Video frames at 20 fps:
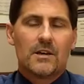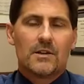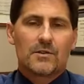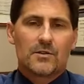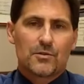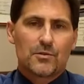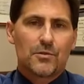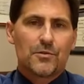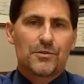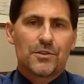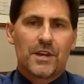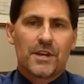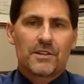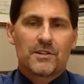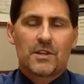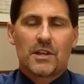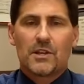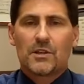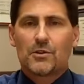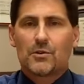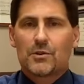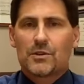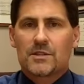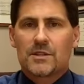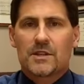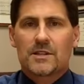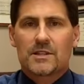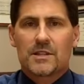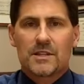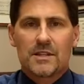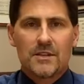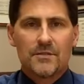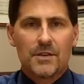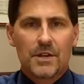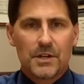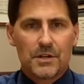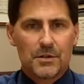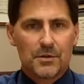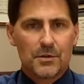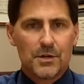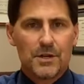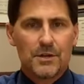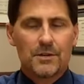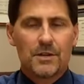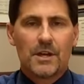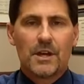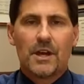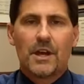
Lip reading: stool test, they can do a sensitivity to it.